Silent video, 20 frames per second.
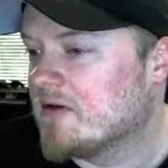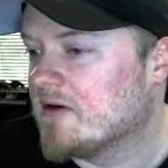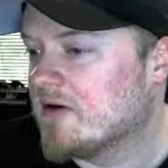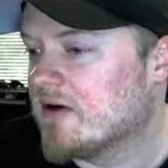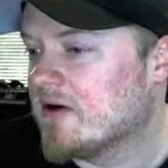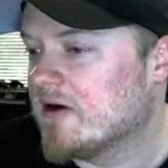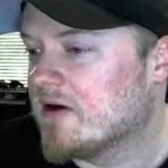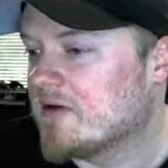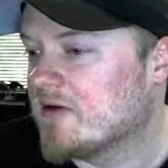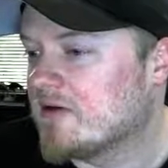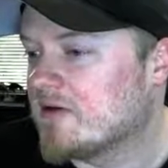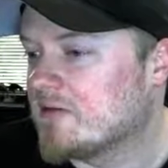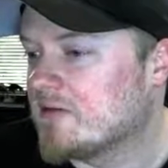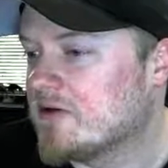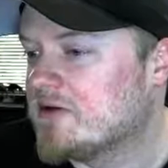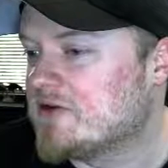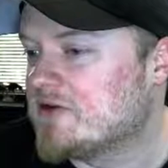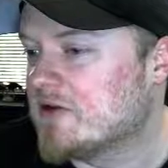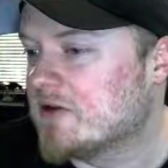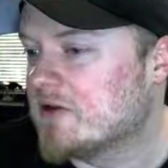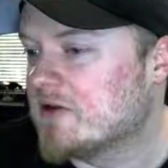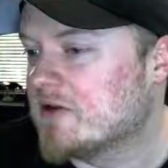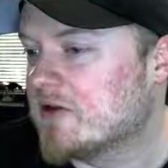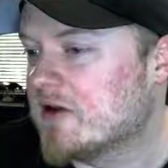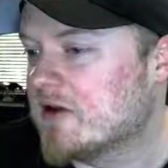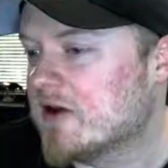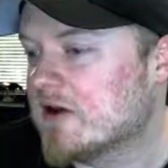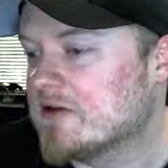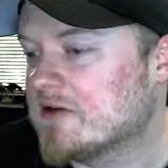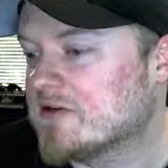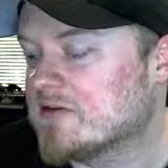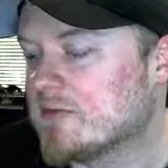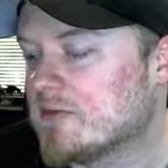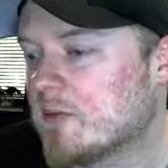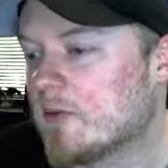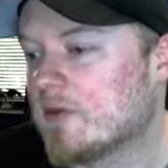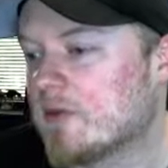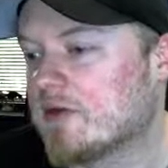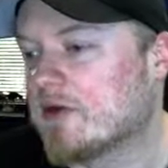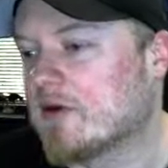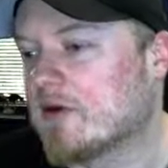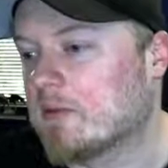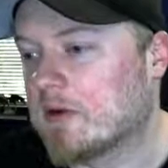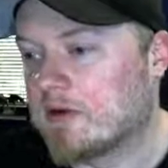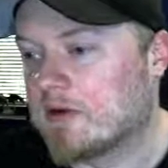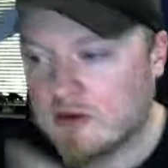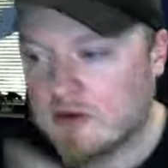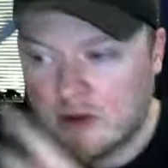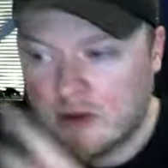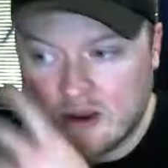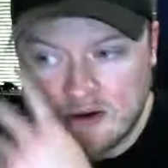That retrigger delay. Just one more thing about that.